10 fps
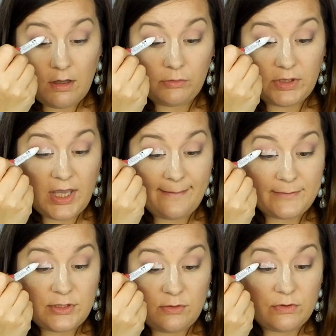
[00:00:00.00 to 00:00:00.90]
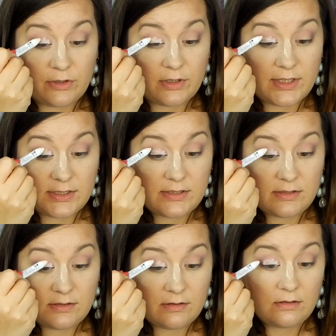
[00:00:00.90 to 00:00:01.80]
only up to the
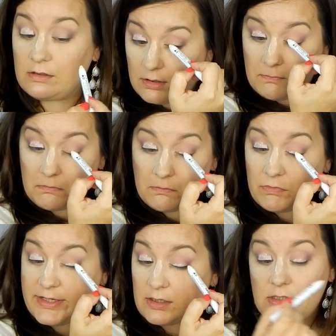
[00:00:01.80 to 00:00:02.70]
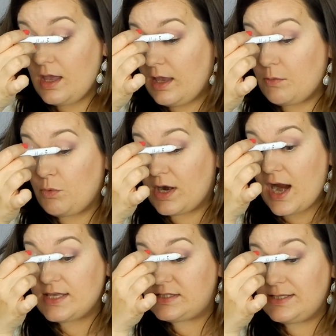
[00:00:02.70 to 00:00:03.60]
crease. And where
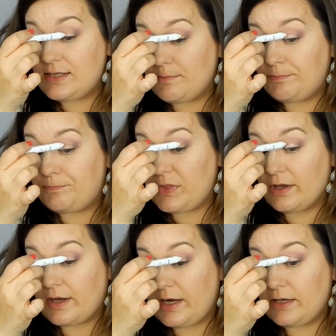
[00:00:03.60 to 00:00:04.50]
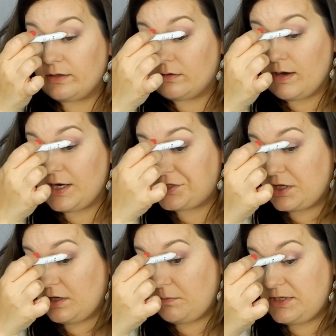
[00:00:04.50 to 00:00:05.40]
I see the kind of the grayish
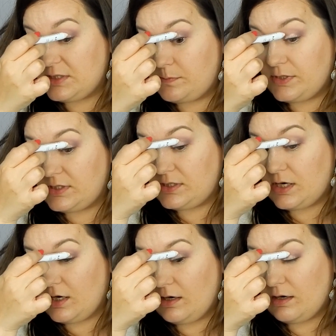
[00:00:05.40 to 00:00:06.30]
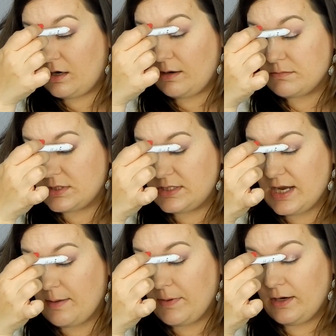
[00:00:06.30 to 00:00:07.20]
color we just put start, I'm
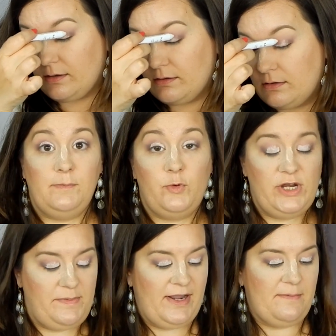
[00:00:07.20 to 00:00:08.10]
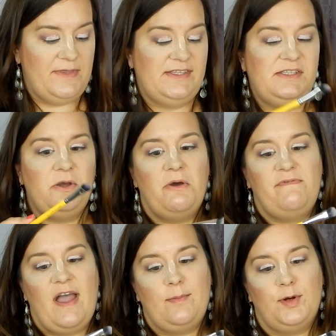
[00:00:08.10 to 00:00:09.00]
stopping. I'm going to pick up this duo
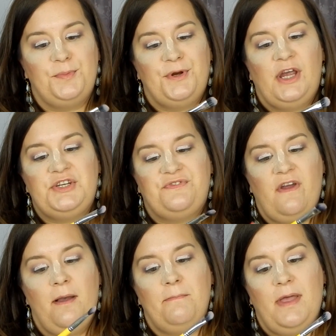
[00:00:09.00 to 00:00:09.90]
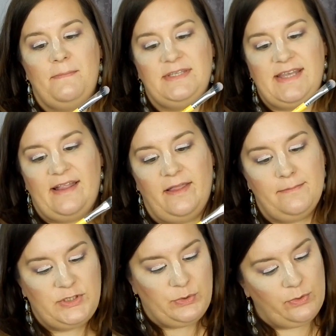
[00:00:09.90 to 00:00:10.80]
fiber brush from
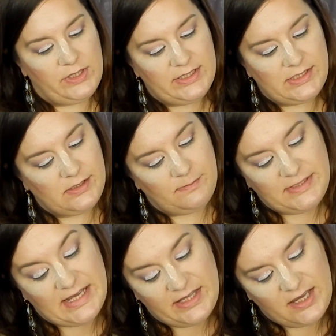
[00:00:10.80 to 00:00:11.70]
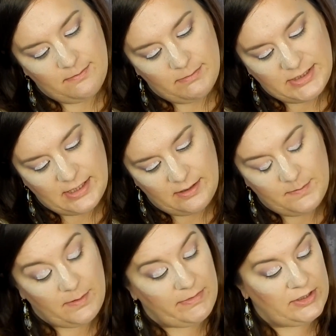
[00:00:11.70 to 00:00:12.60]
Bdellium Tools.
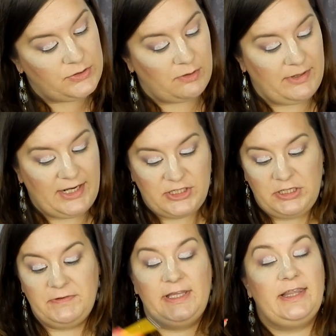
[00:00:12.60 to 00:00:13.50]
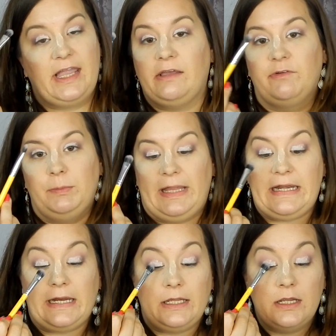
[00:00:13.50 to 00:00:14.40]
Bdellium? I'm not sure, but I actually really like it for
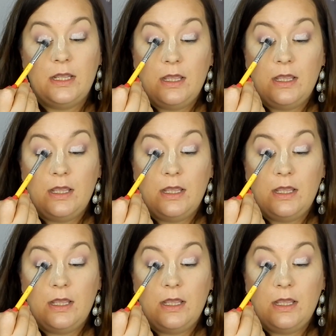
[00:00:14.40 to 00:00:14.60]
blending